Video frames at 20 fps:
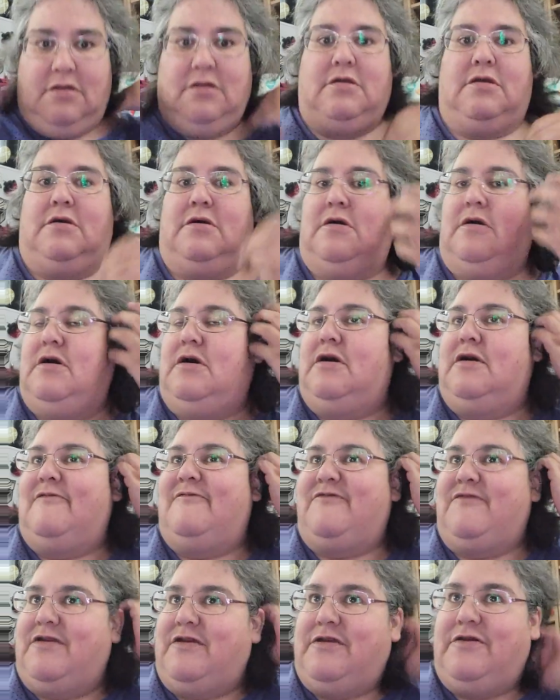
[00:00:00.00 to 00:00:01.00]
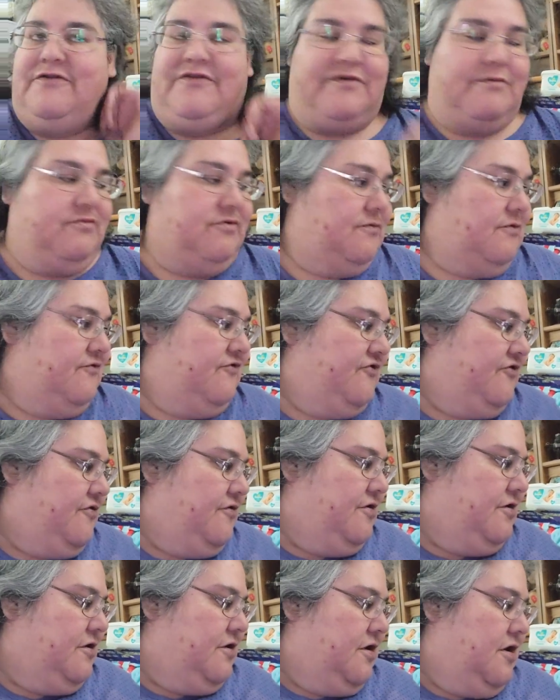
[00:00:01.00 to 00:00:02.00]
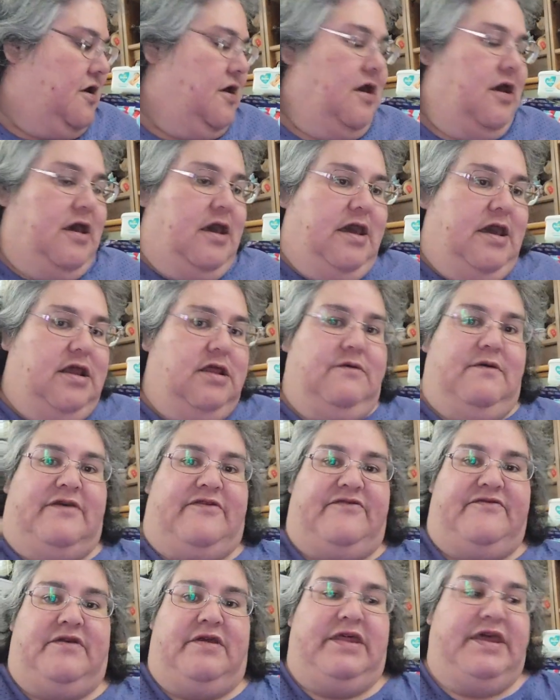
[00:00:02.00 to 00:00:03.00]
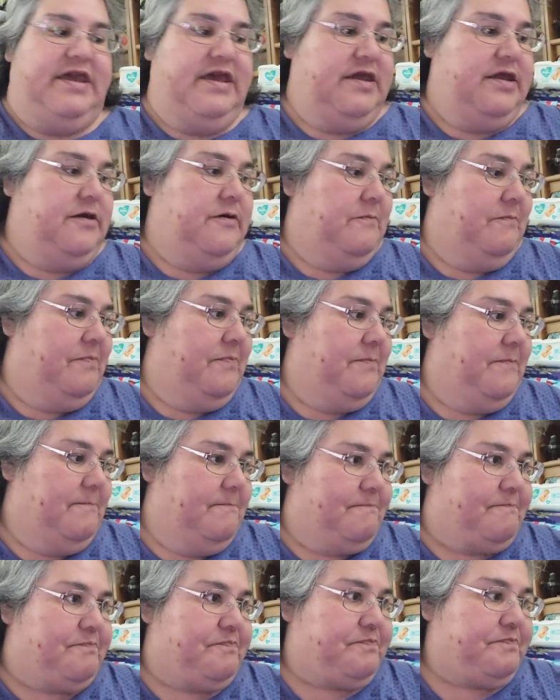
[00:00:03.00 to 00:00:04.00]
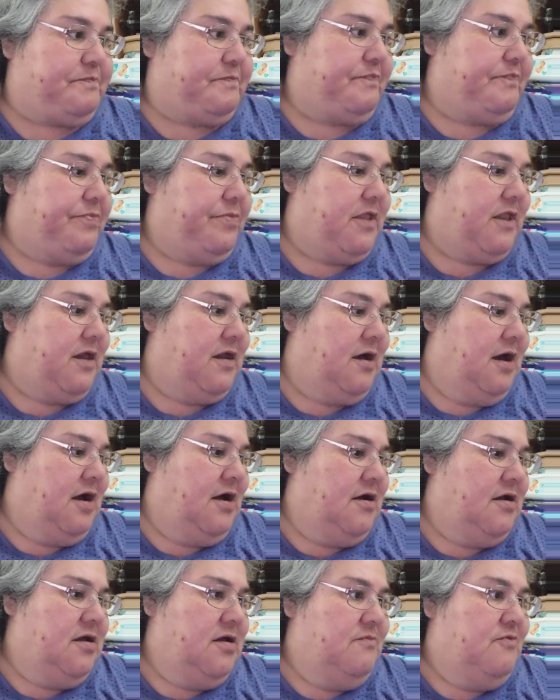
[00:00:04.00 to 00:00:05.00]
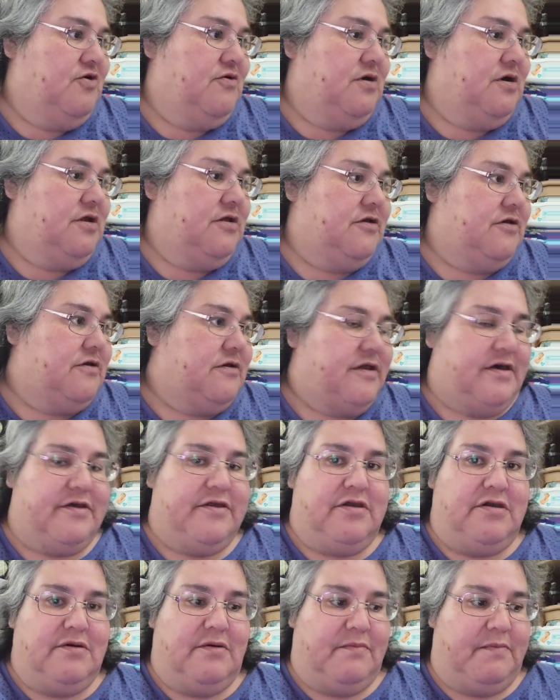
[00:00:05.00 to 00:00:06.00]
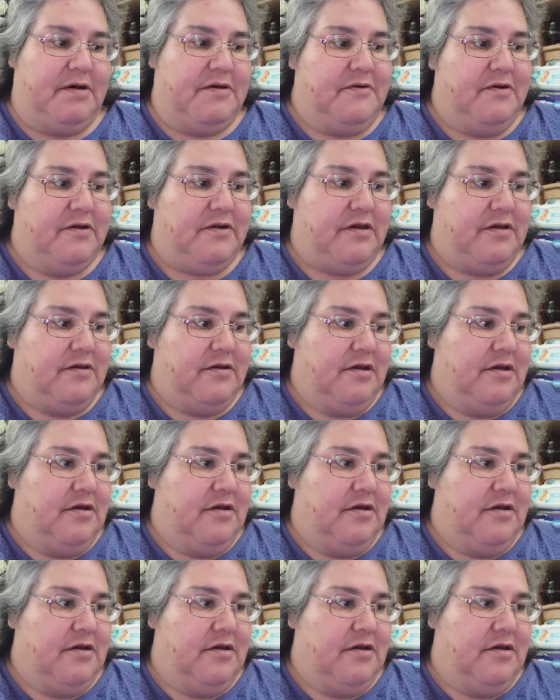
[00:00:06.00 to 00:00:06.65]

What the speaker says: I have to use some lotion on it. Anyways, today I am going to tell you about